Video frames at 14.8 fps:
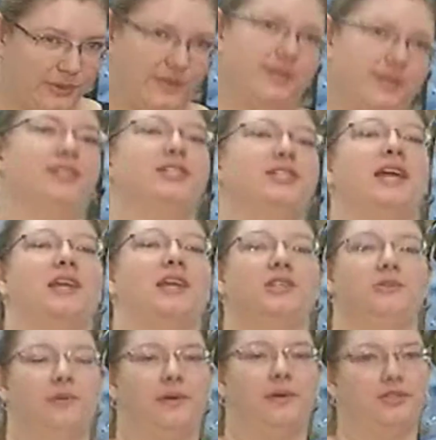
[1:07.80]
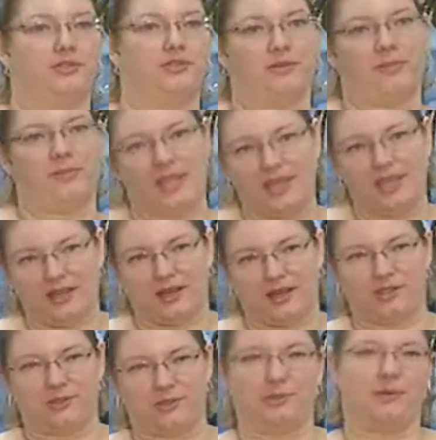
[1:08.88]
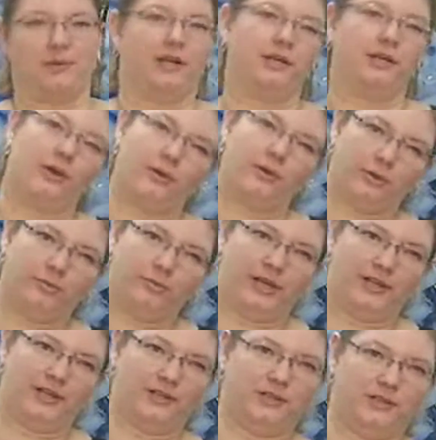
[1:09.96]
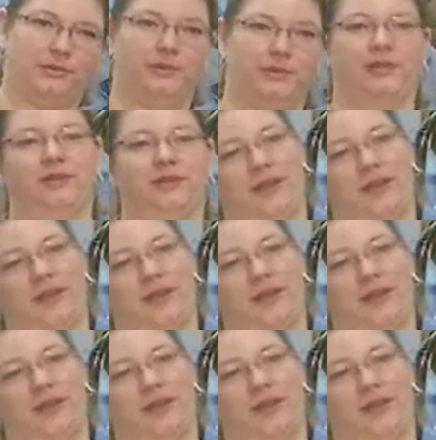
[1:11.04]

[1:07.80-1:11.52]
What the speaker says: want the jacket? Do we want trim here? Do we want a gold button? Do we want a